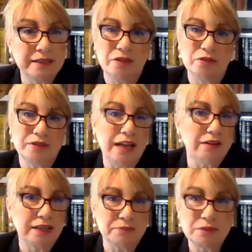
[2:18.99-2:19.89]
And those
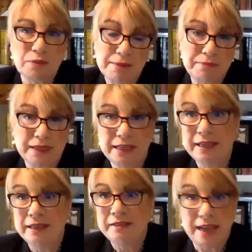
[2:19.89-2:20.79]
outcomes might be
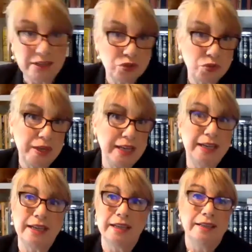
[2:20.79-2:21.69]
next
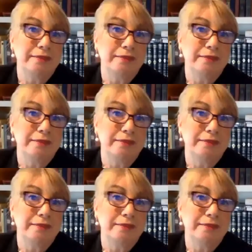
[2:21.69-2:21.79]
week,